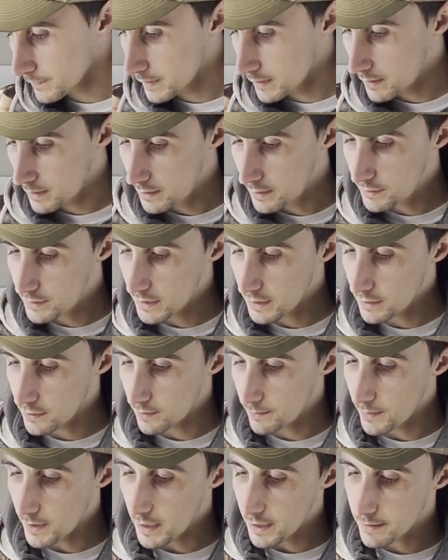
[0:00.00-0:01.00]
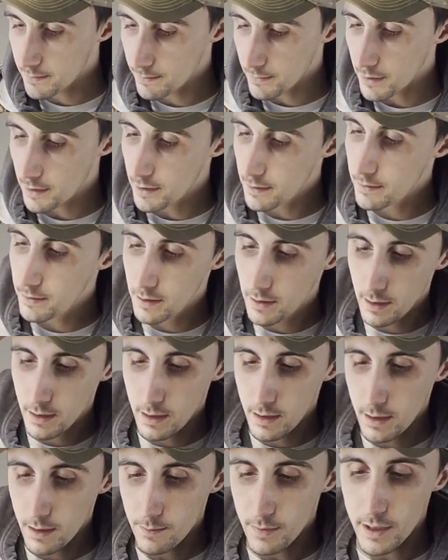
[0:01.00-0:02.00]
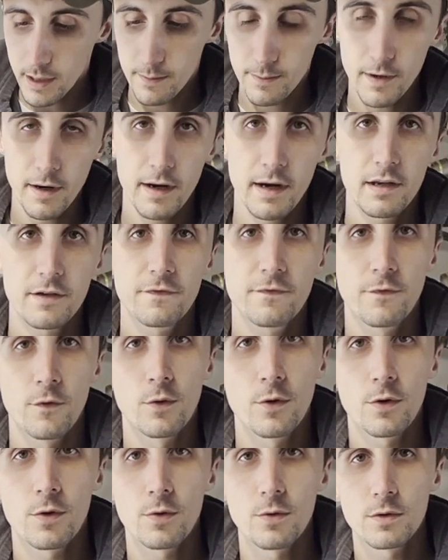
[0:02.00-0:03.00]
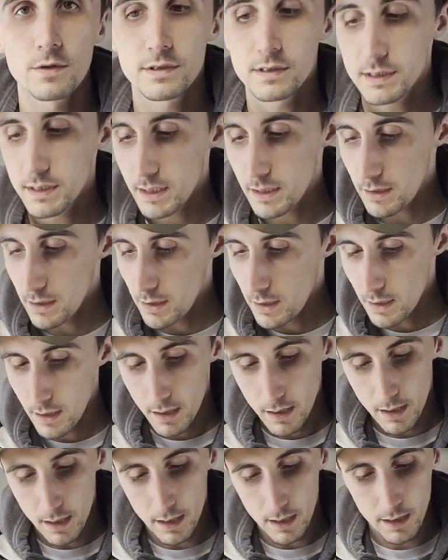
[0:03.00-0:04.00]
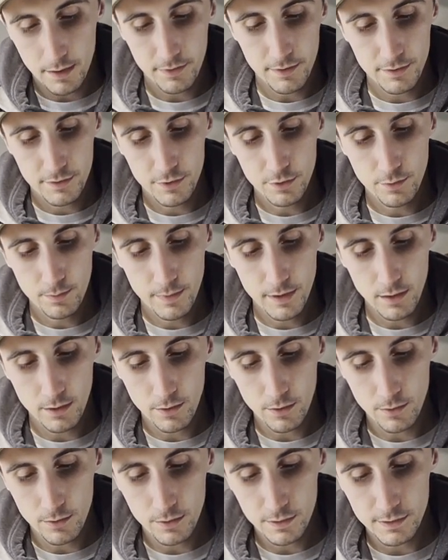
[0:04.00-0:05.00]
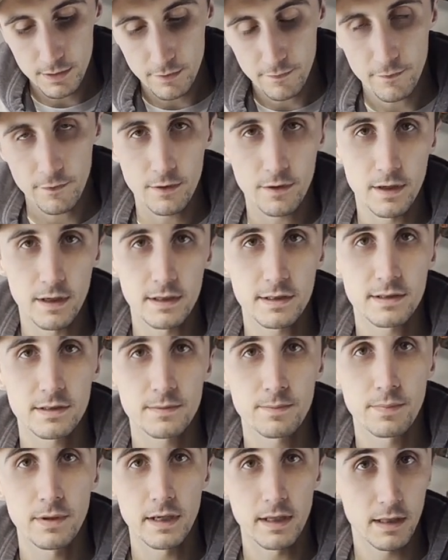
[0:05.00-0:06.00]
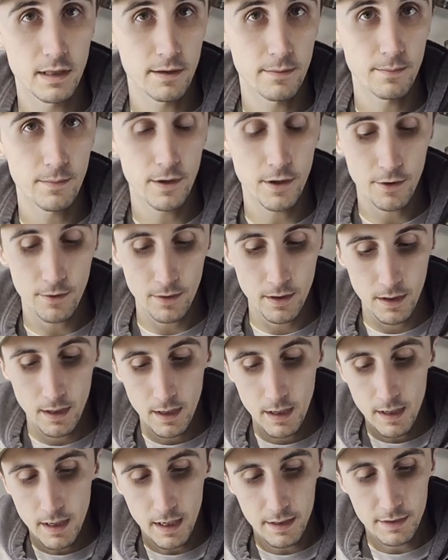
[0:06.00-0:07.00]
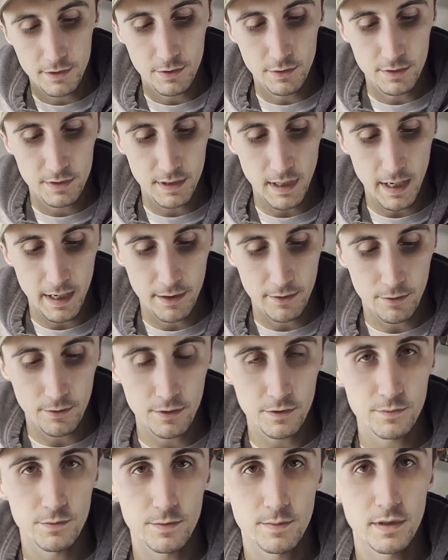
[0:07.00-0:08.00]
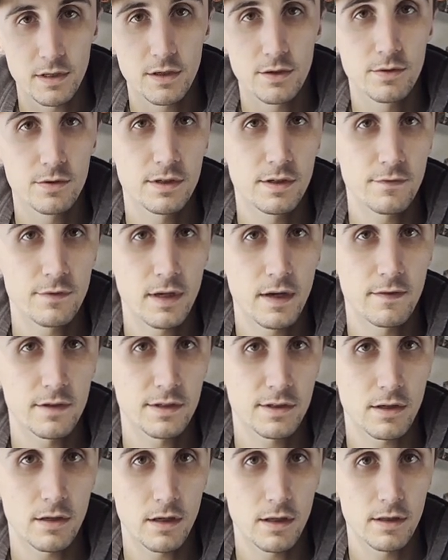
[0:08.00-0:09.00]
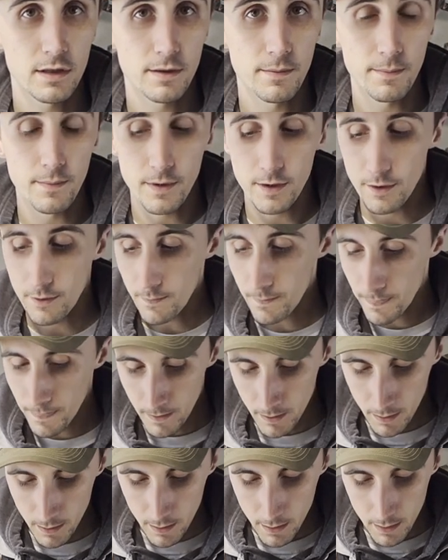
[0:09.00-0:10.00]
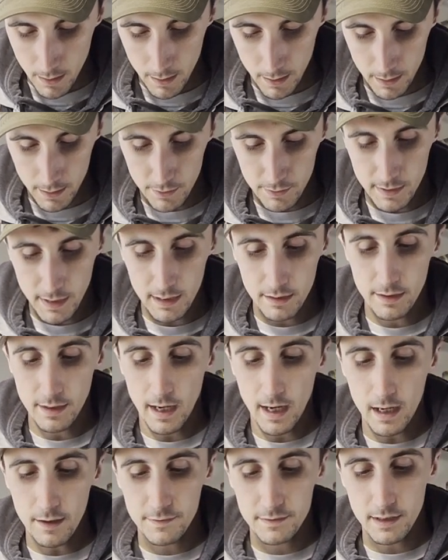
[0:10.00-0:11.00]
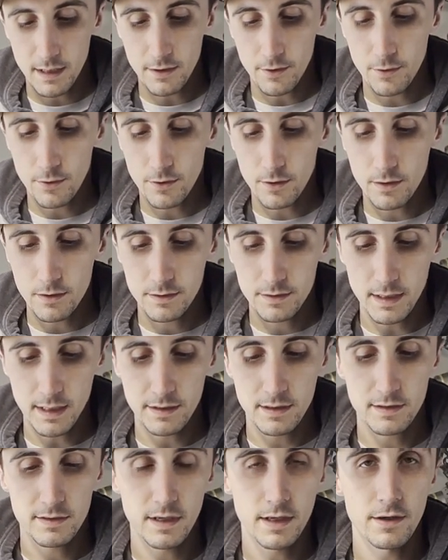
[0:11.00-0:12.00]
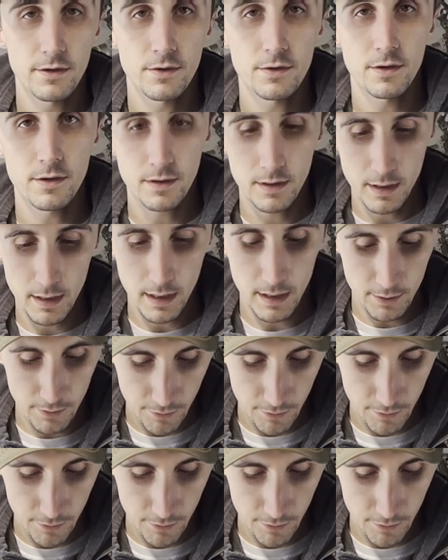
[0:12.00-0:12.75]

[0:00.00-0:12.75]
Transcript: And then you take your bottom bar. Bottom bar has four holes in it. Uh, the two middle holes are for a split limb bow, and the two side holes would be used if you have a solid limb bow. Uh, you take the offset hole, not the center hole, and you